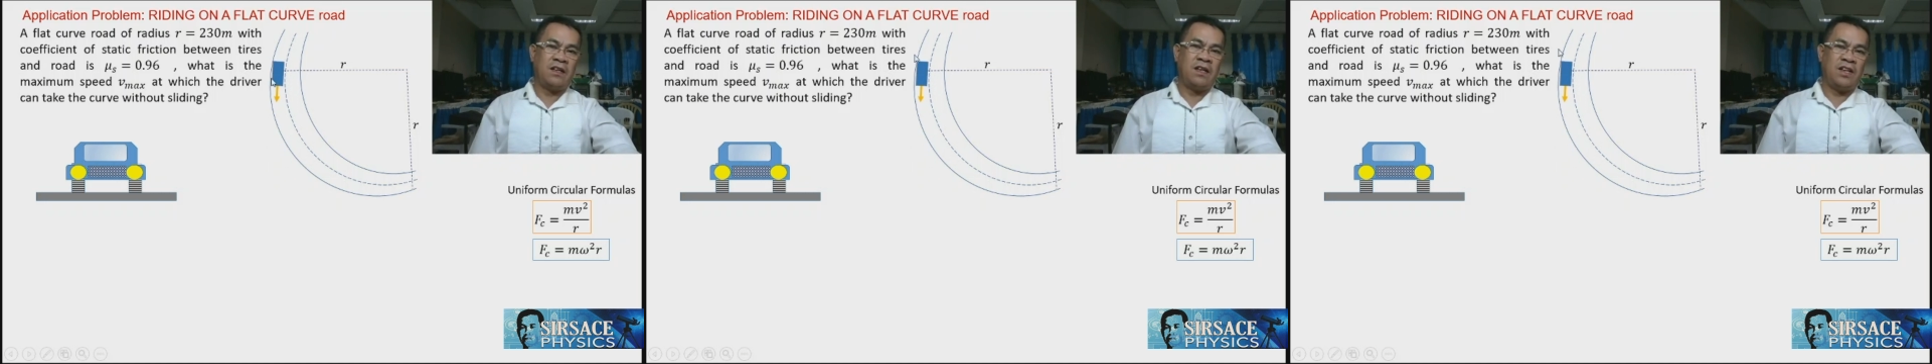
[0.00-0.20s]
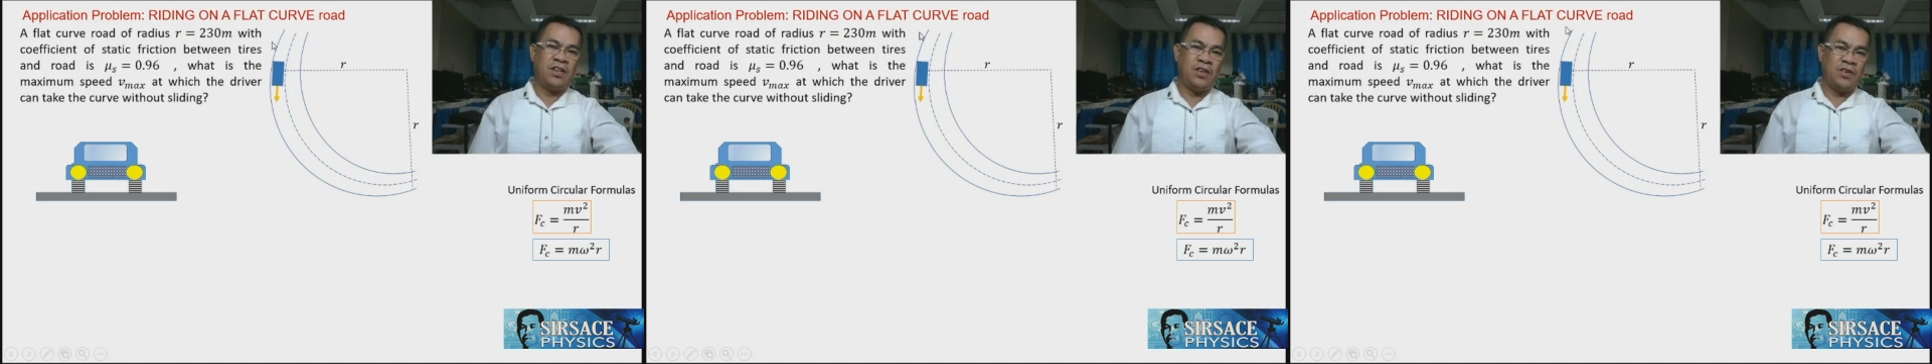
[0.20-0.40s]

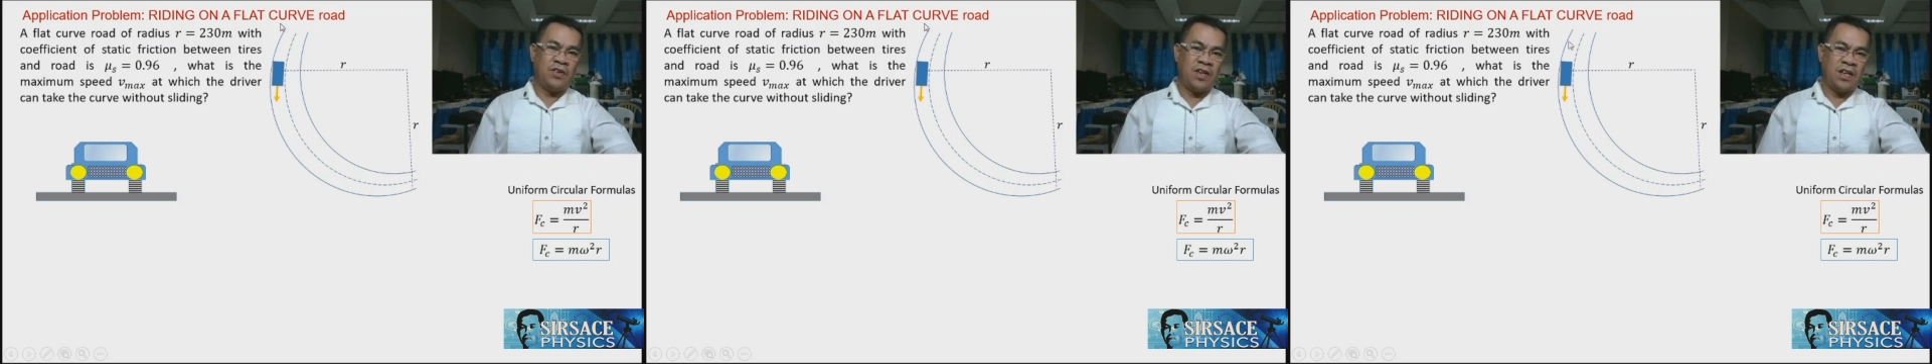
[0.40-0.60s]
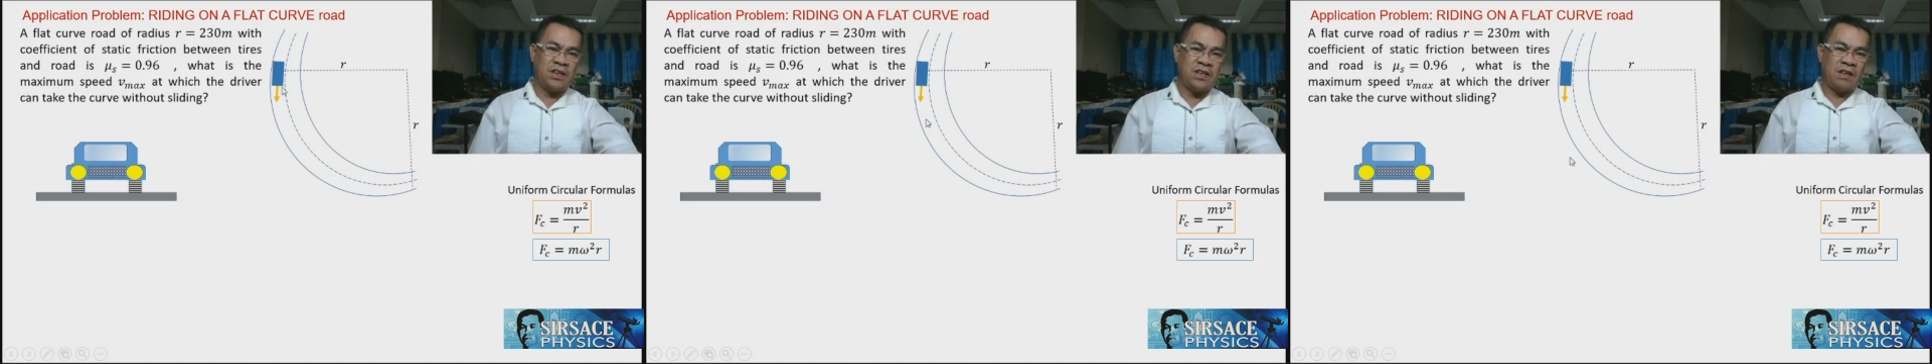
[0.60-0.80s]
in your
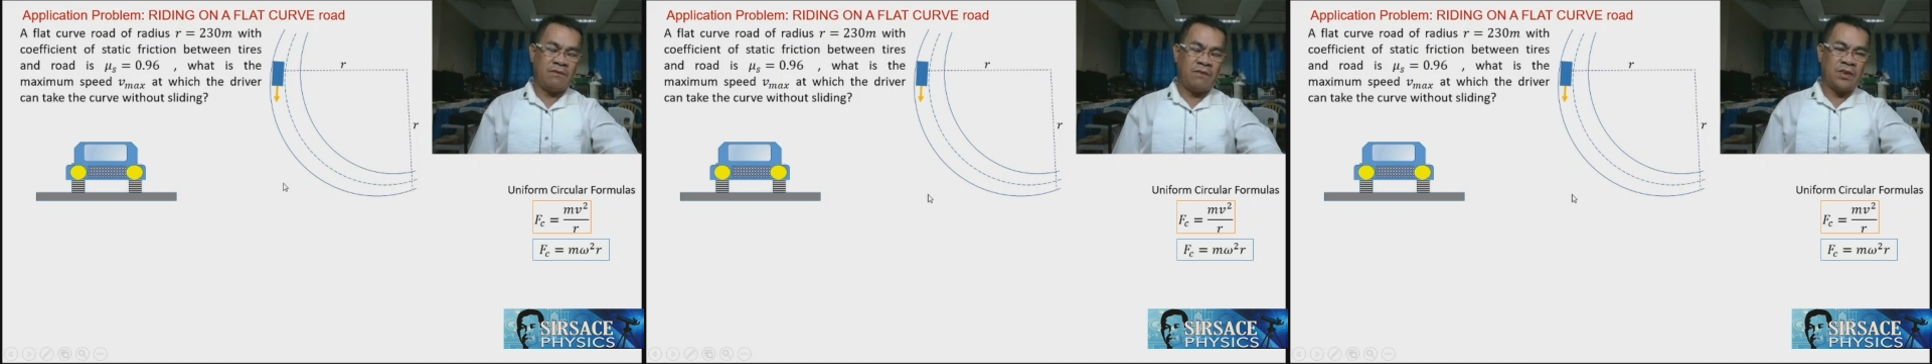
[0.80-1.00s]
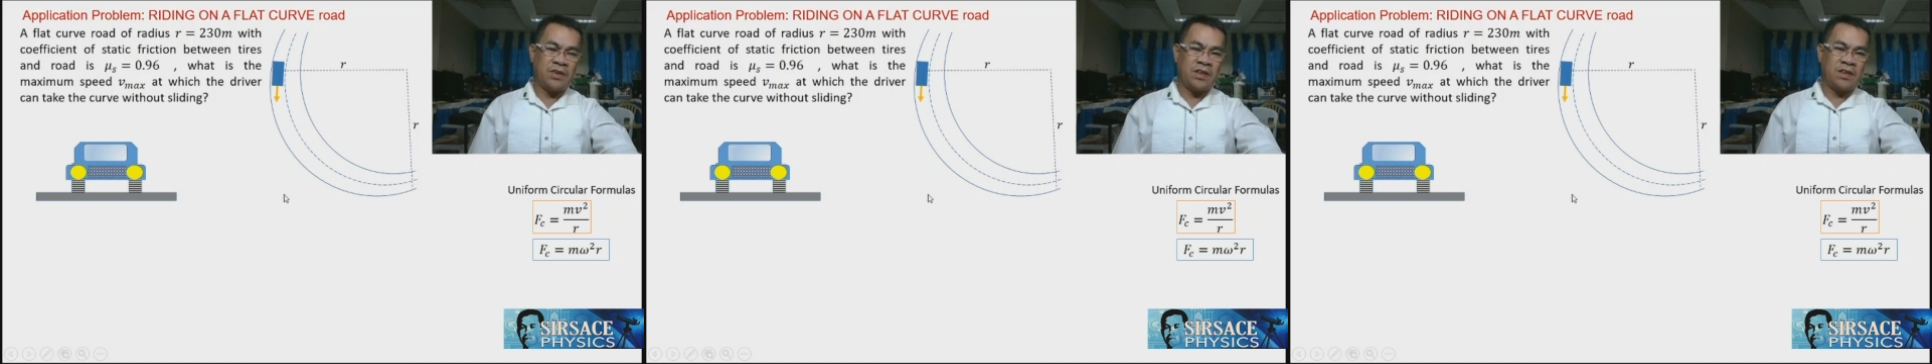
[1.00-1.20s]
initial
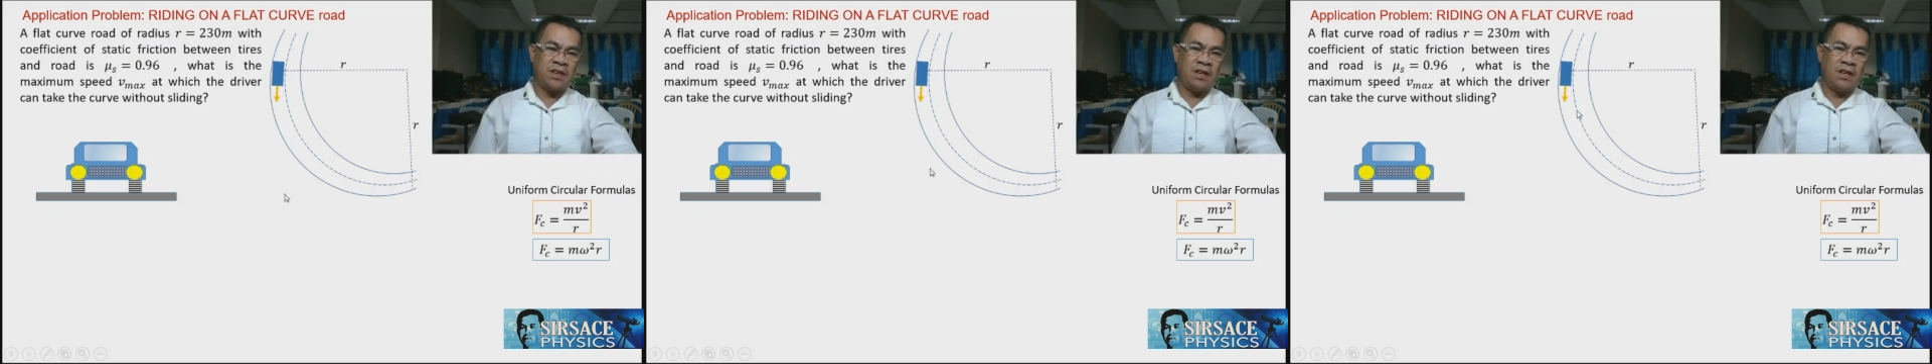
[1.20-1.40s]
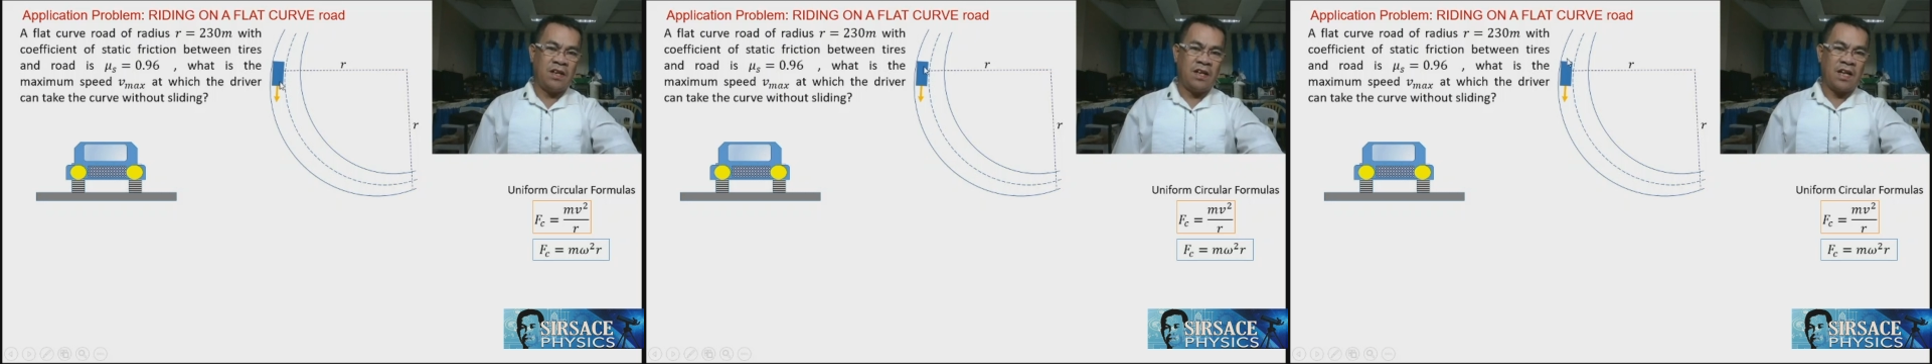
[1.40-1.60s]
velocity.